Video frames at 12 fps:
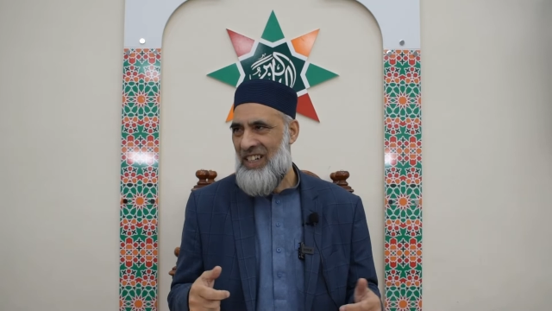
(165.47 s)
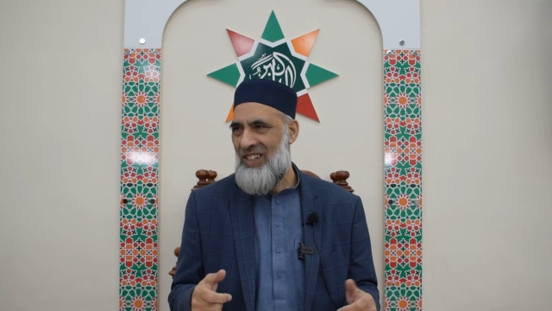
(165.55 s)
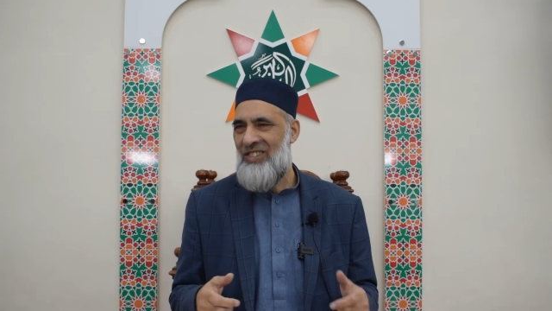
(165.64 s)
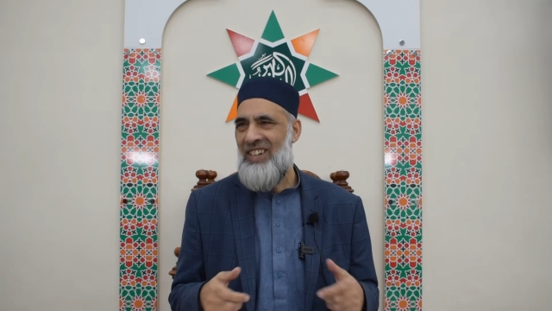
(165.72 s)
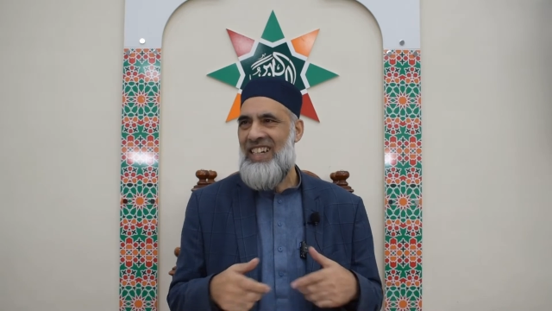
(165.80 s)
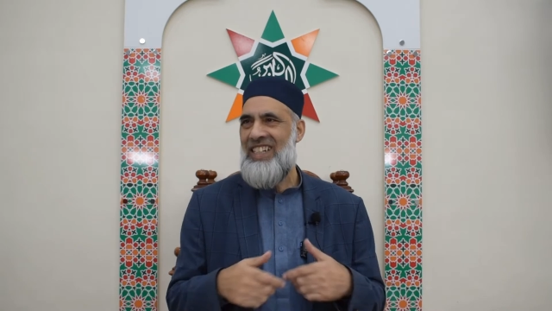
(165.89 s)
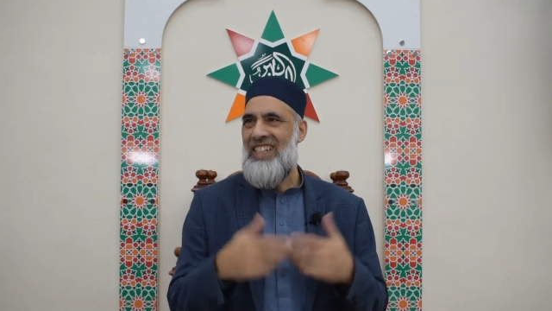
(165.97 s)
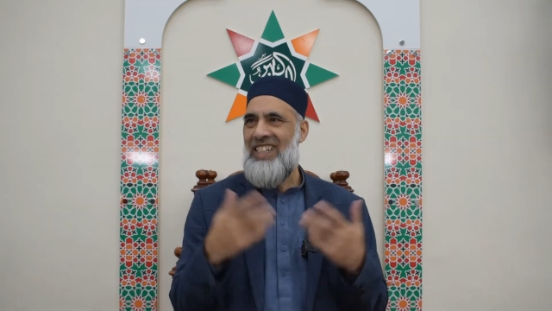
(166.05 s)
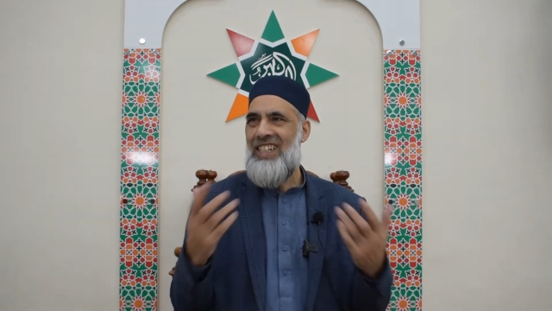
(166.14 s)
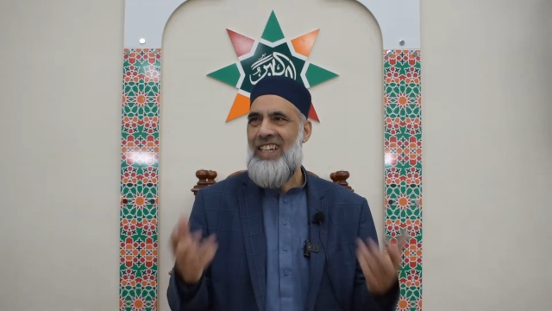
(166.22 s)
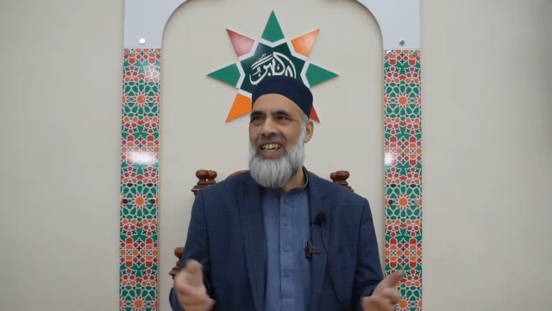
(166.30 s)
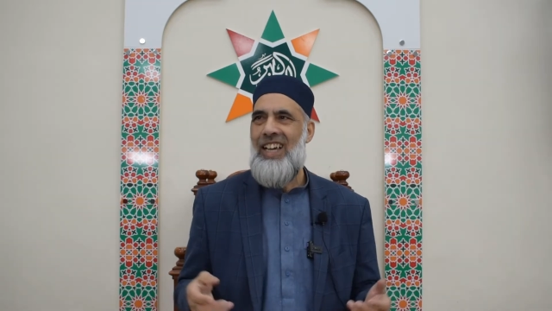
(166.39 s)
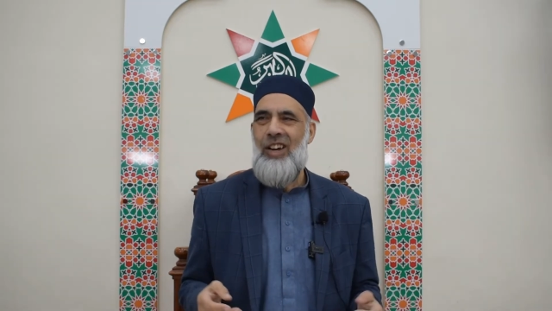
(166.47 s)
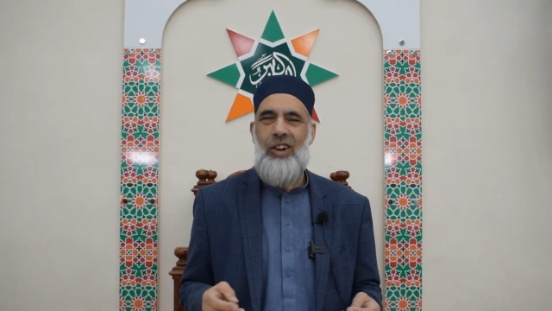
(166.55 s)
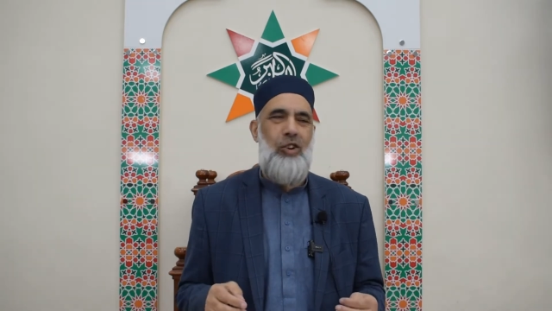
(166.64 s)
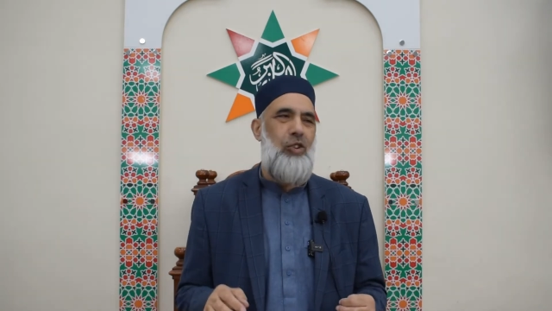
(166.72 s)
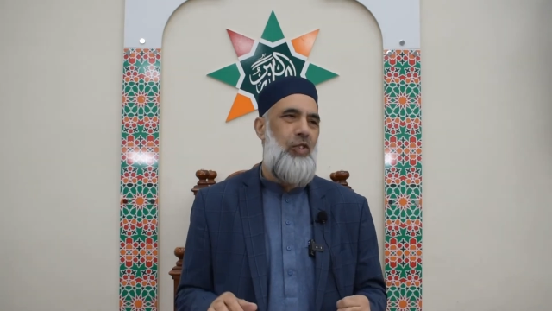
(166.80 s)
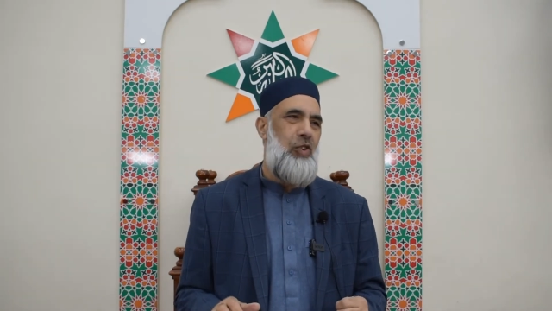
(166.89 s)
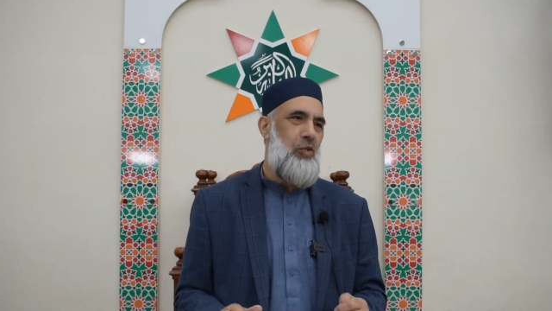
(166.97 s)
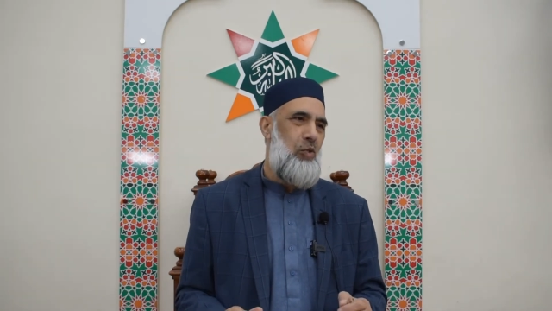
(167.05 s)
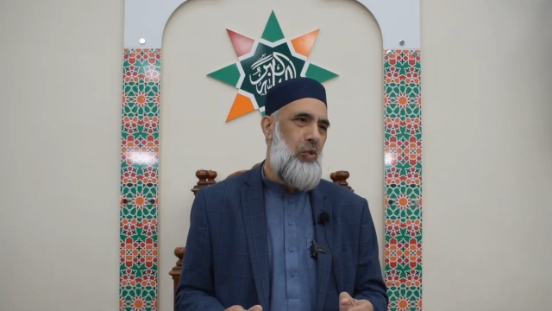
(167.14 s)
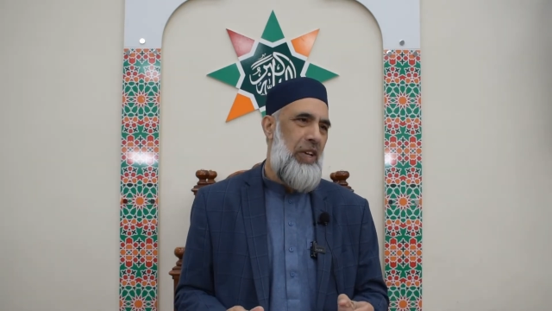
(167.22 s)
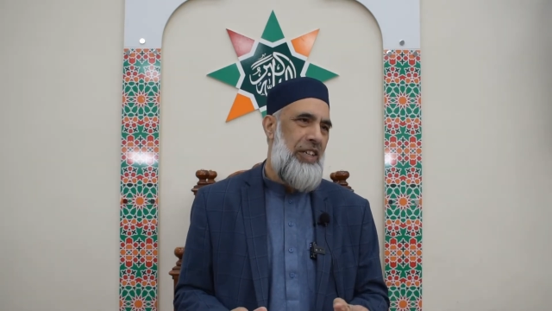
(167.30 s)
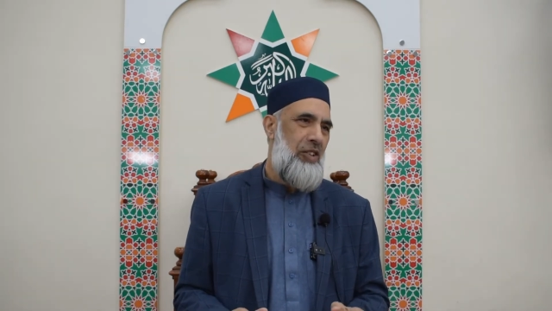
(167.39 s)
Don't let it
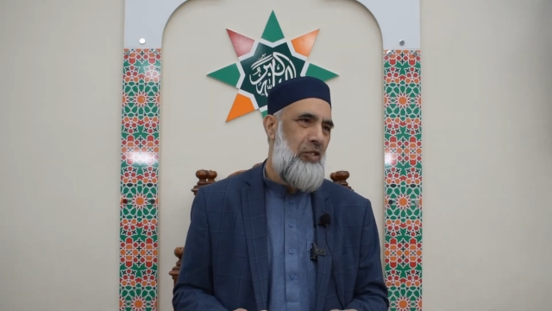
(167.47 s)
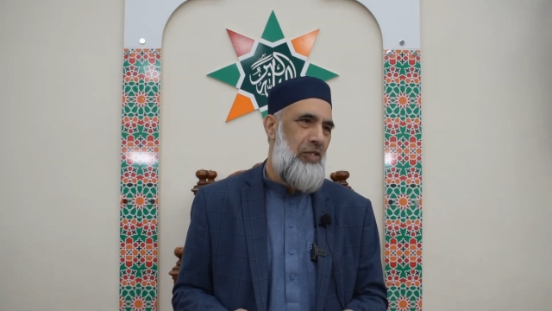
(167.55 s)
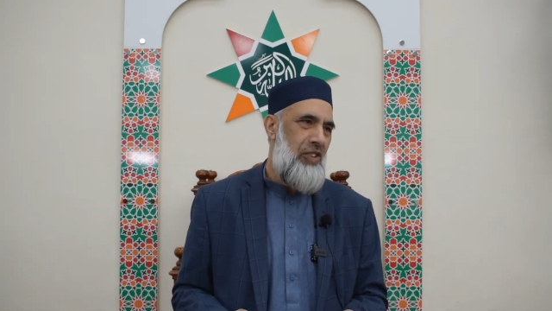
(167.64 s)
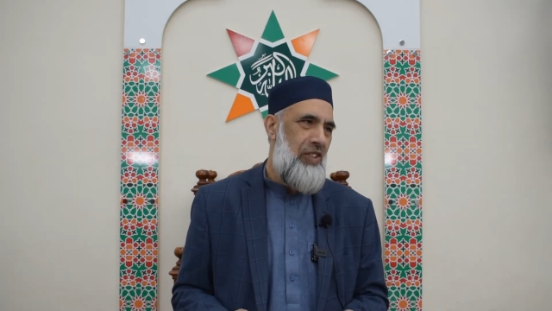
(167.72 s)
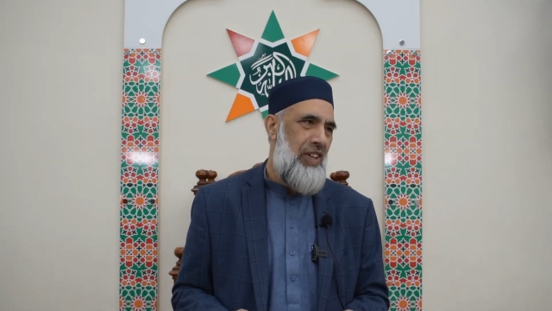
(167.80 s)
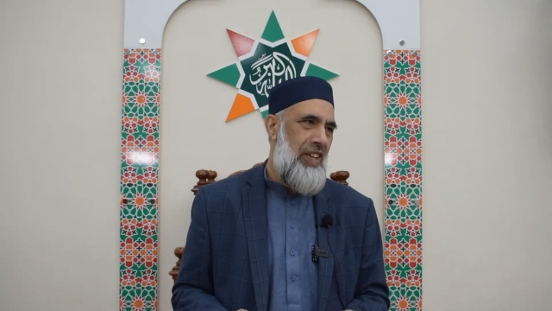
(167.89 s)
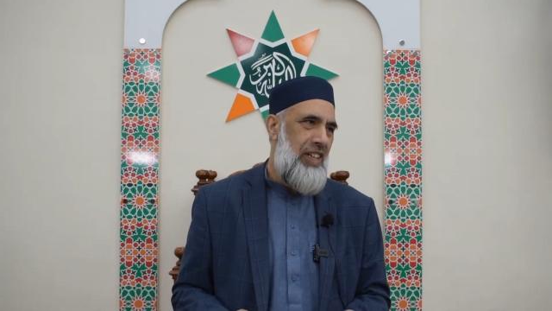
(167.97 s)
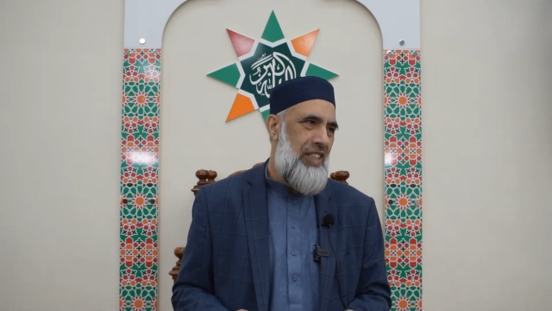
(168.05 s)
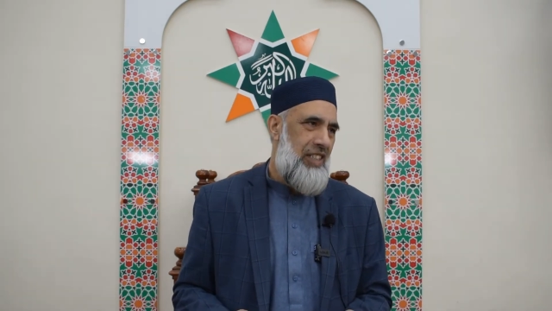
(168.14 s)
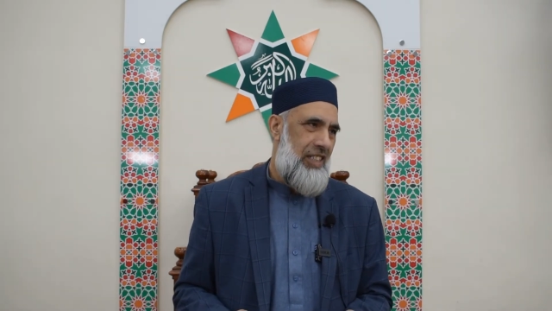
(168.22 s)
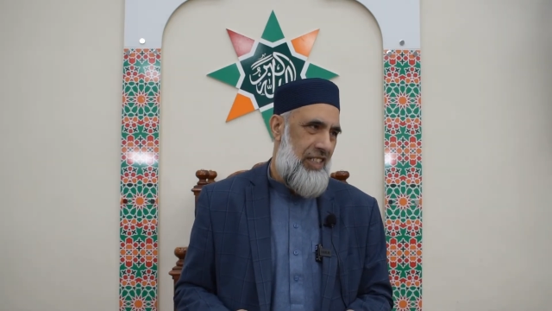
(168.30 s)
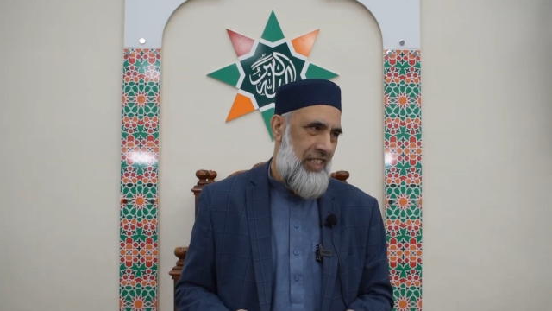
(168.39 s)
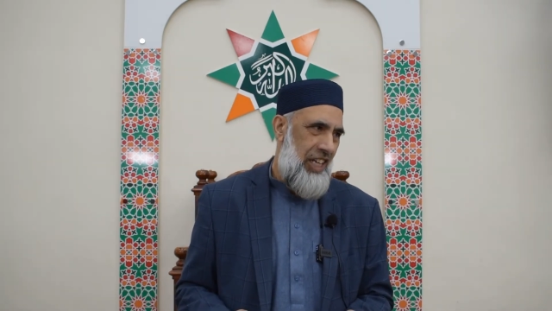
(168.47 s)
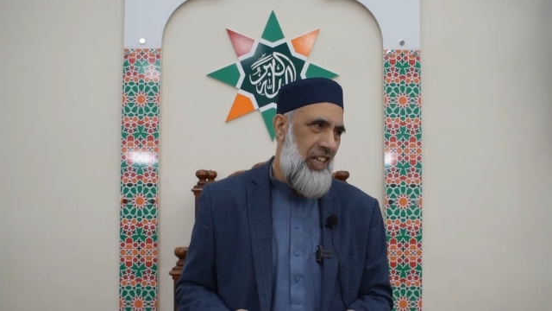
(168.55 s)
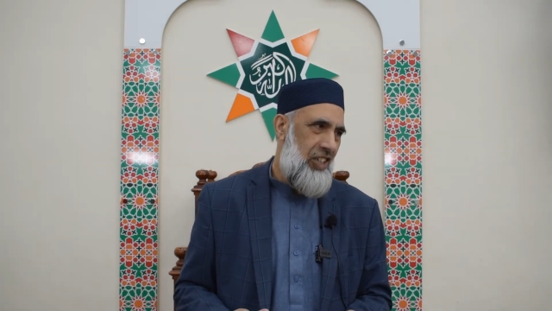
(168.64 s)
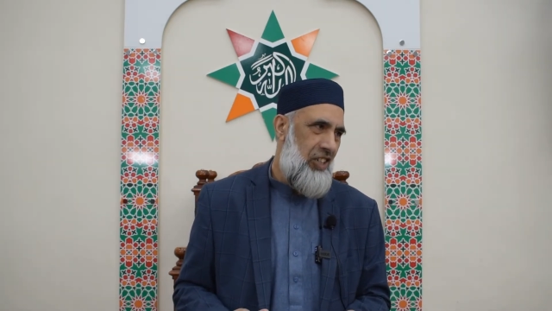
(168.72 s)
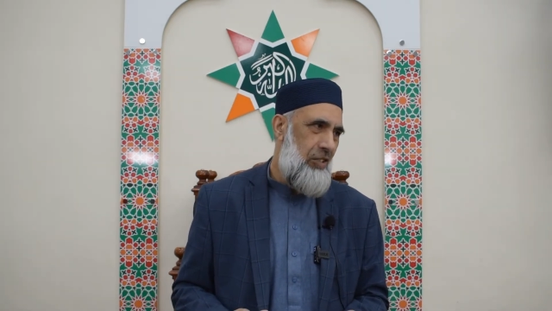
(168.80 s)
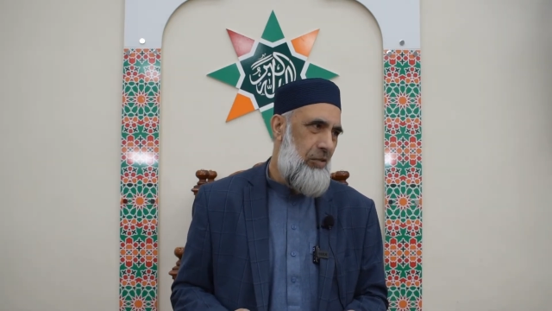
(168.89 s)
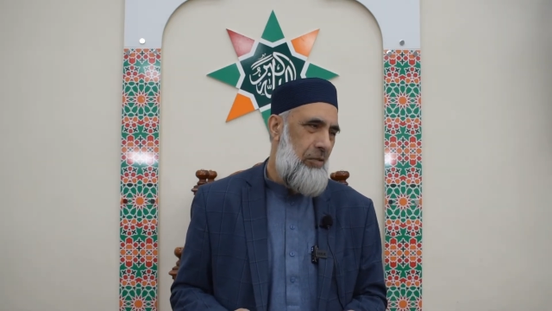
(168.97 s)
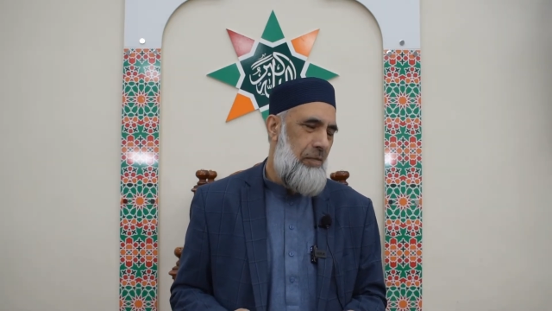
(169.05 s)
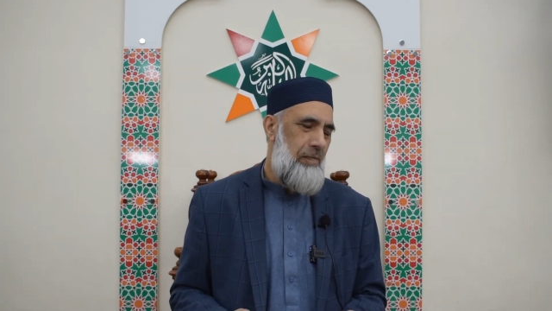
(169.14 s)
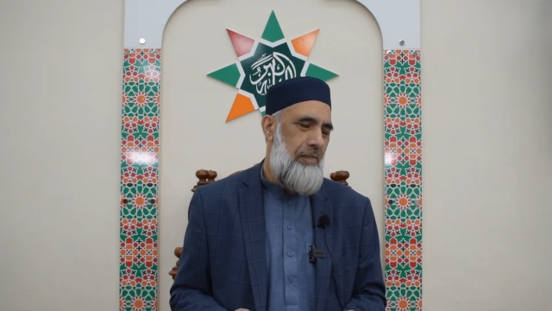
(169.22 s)
overrule and overtake you.